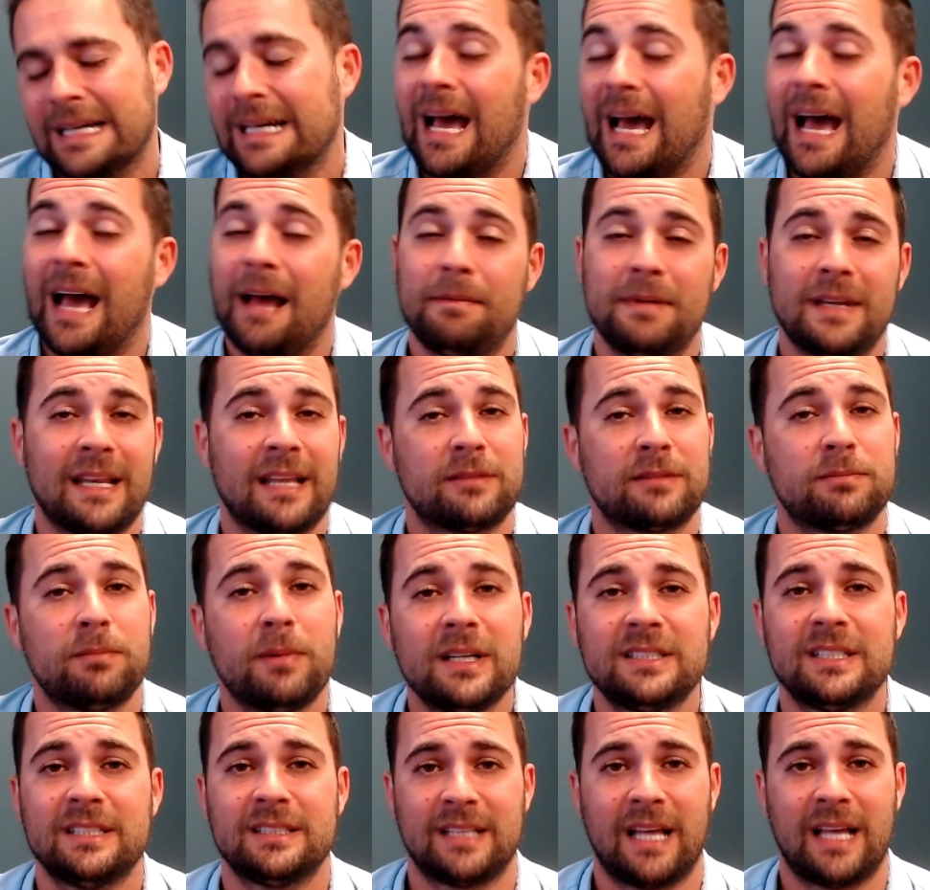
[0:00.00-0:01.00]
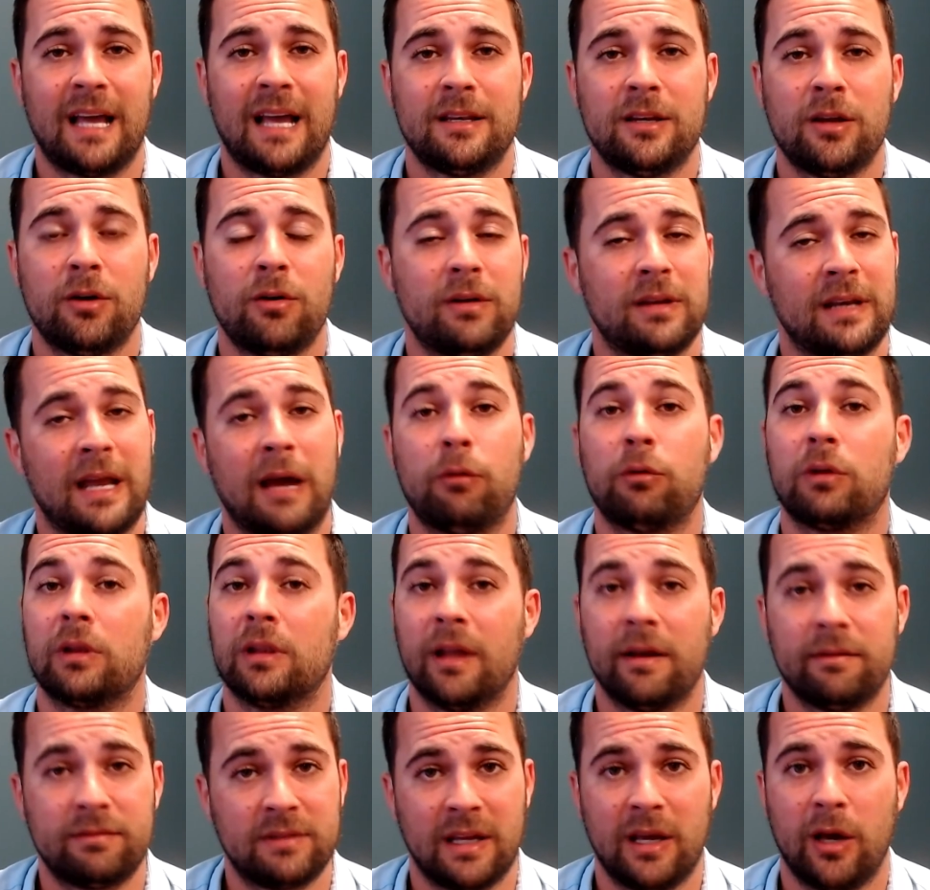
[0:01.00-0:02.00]
I mean, as much as I know, and I would
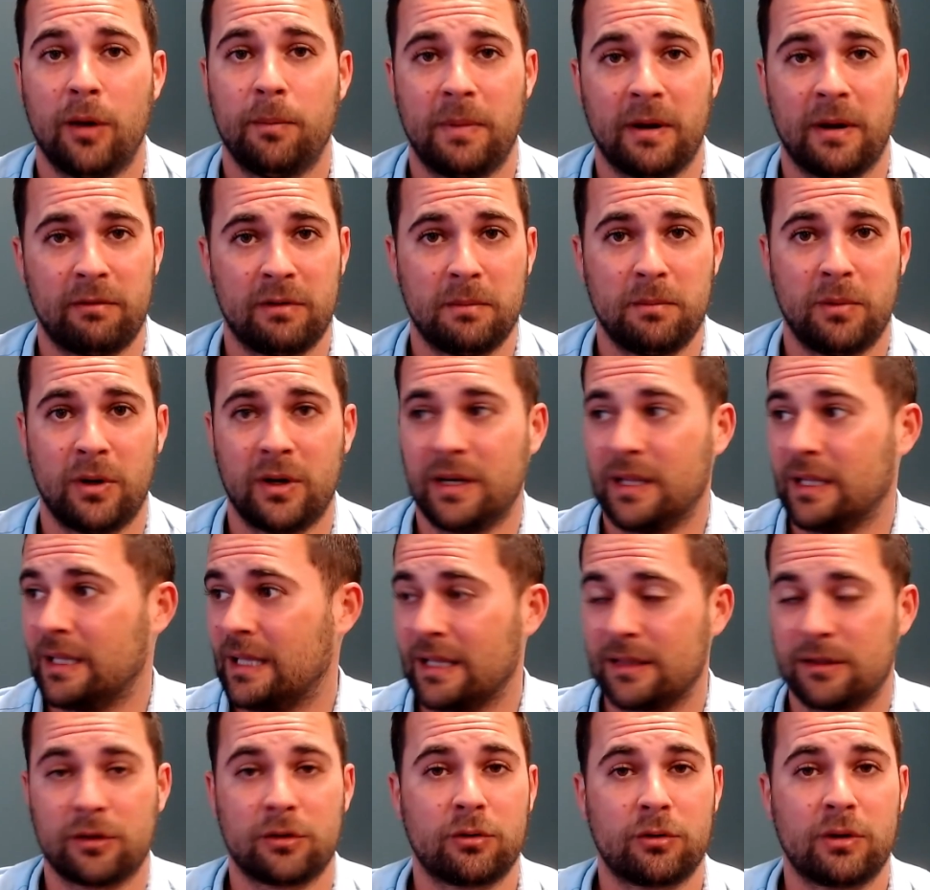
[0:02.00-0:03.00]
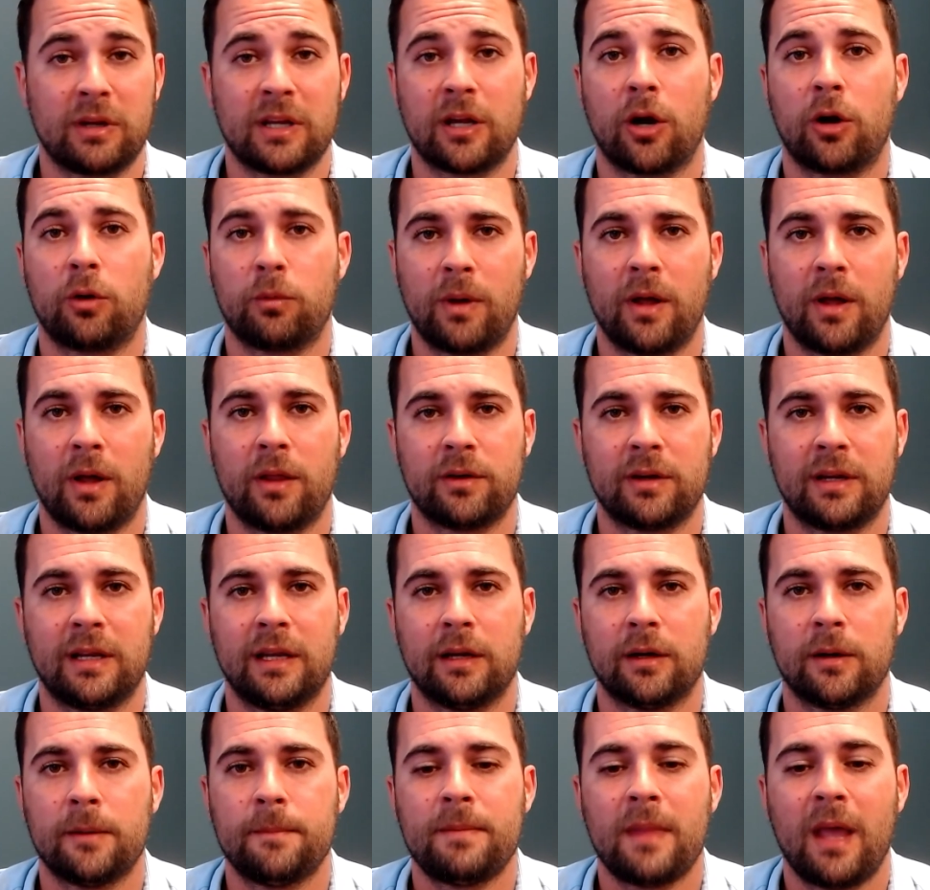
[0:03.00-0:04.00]
love to help everybody get their green card while they're
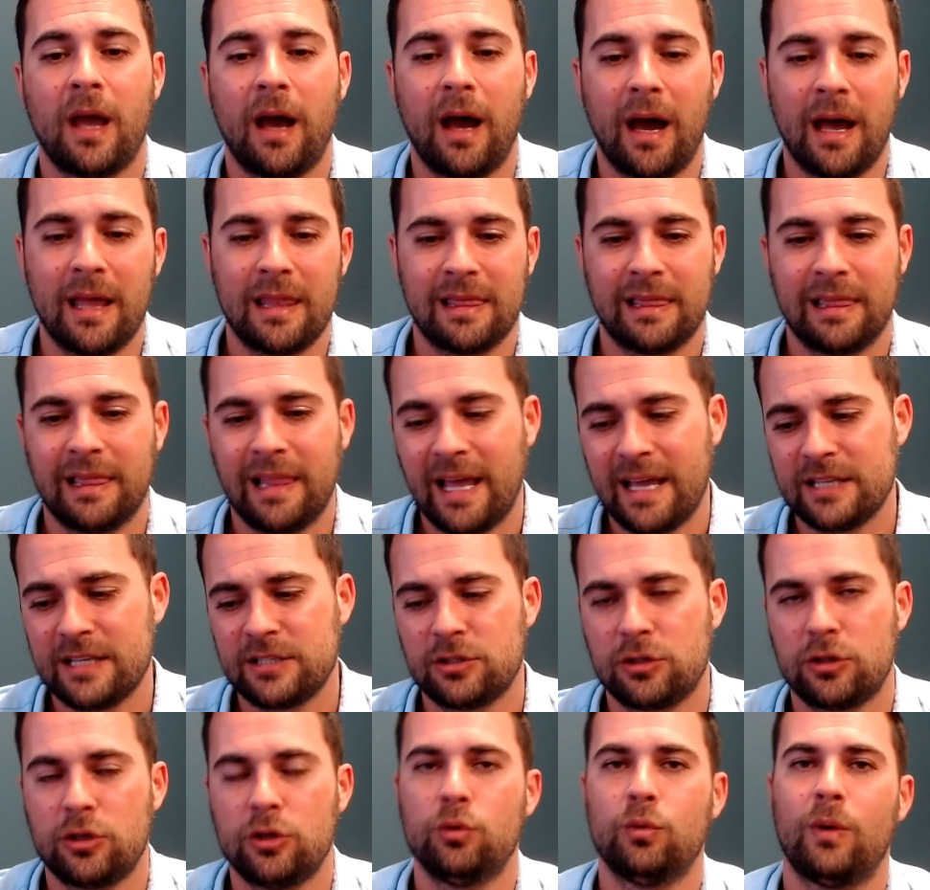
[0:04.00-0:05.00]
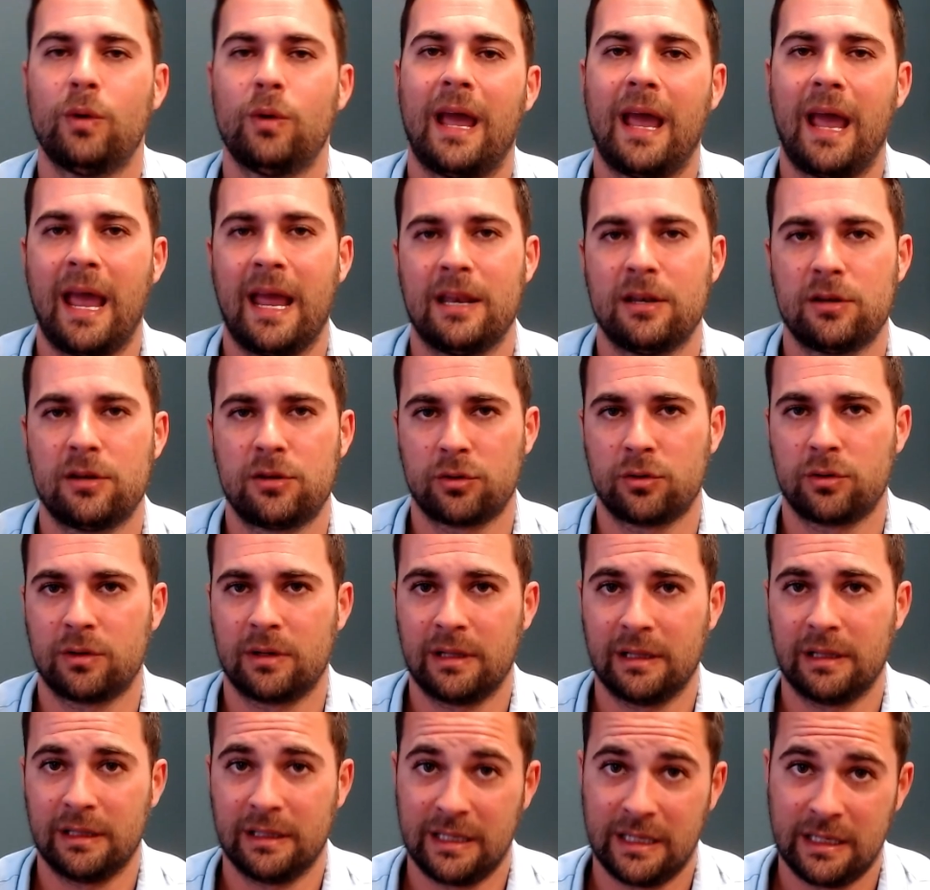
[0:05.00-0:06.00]
here, unless you
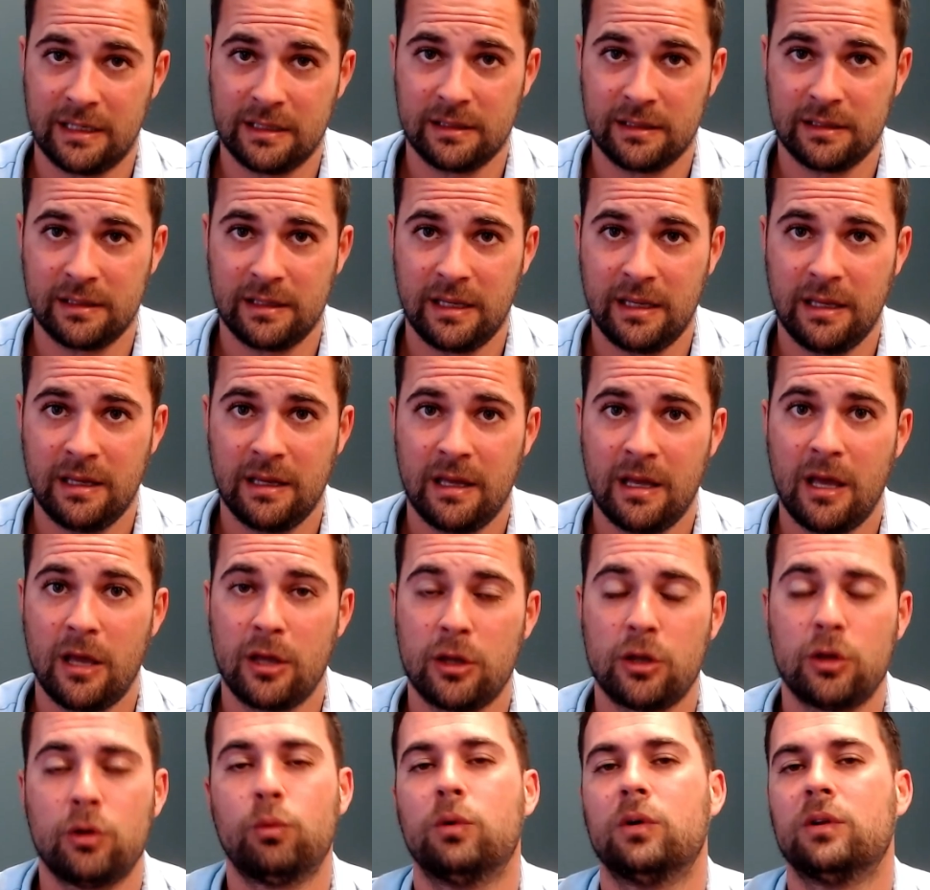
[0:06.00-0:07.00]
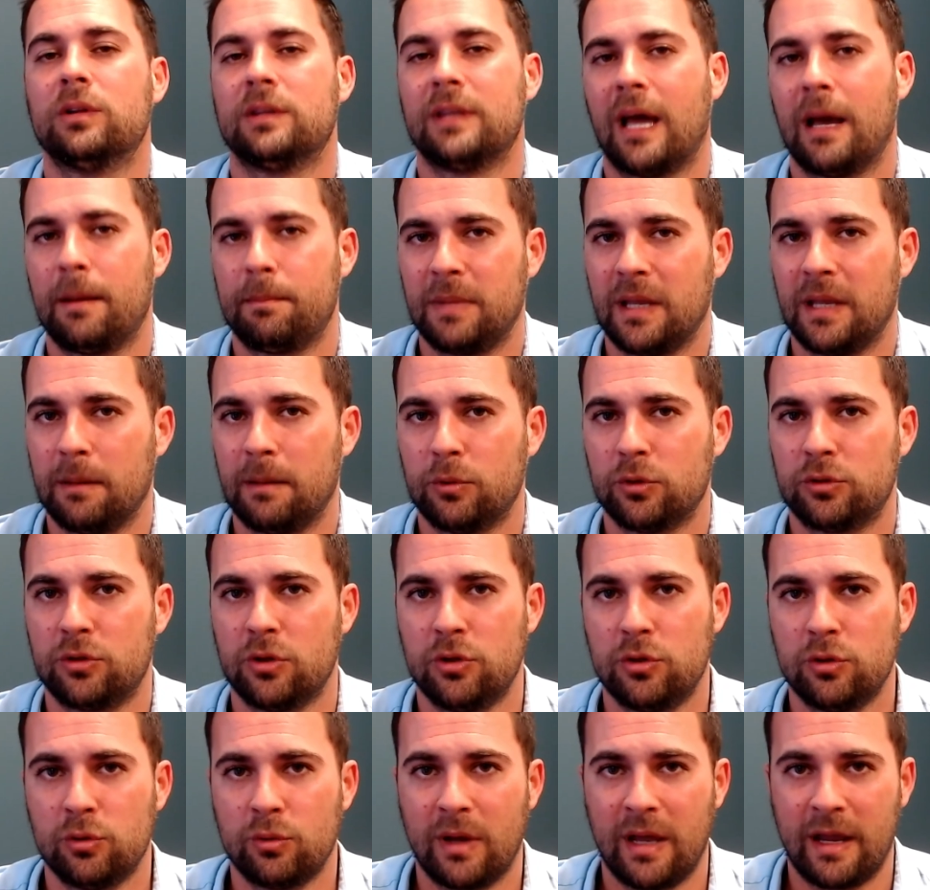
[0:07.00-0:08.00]
entered legally, you will not be able to
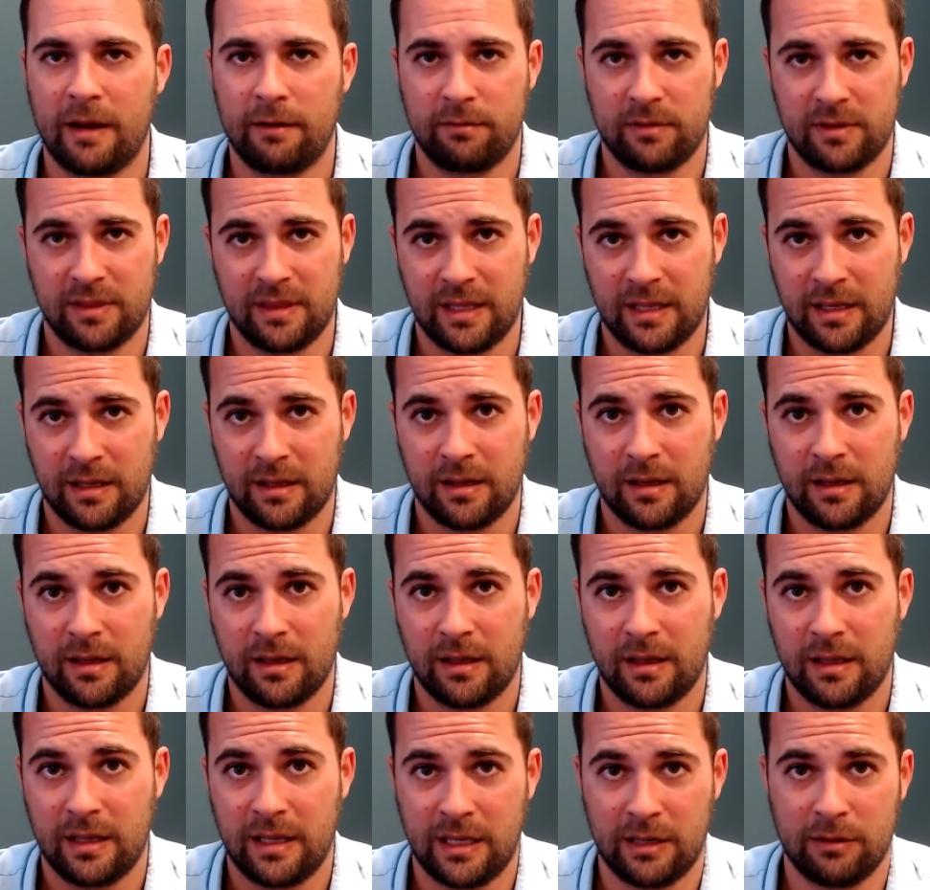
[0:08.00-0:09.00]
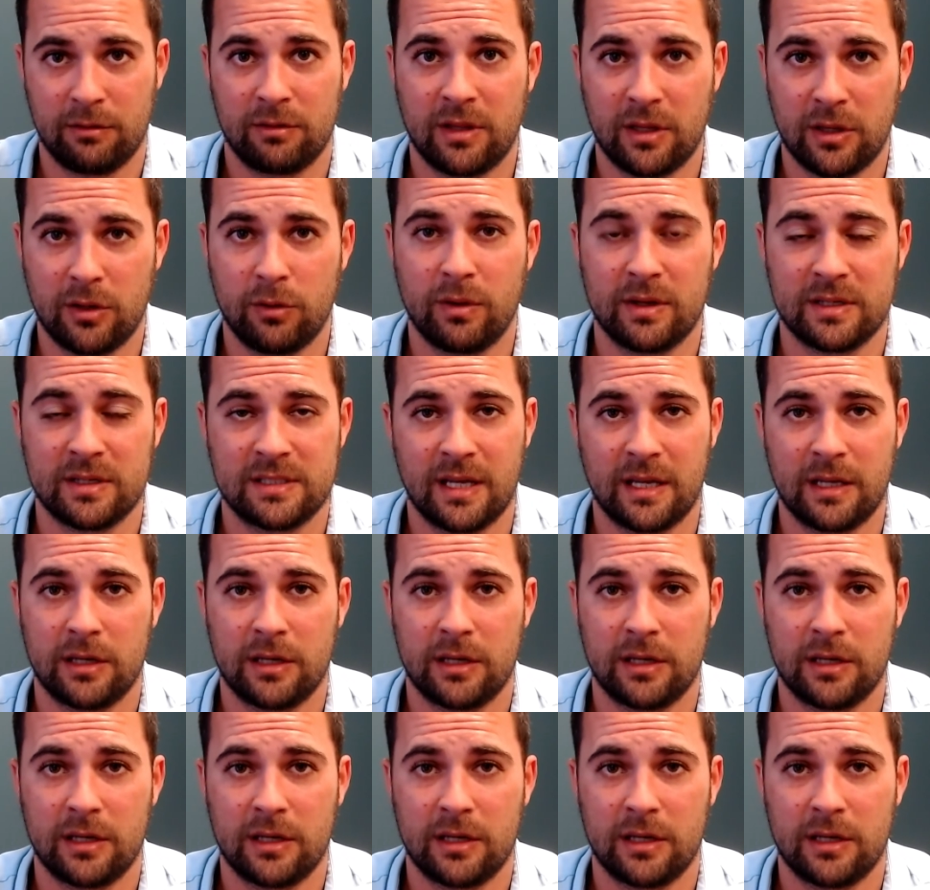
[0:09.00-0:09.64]
do everything here in the USA.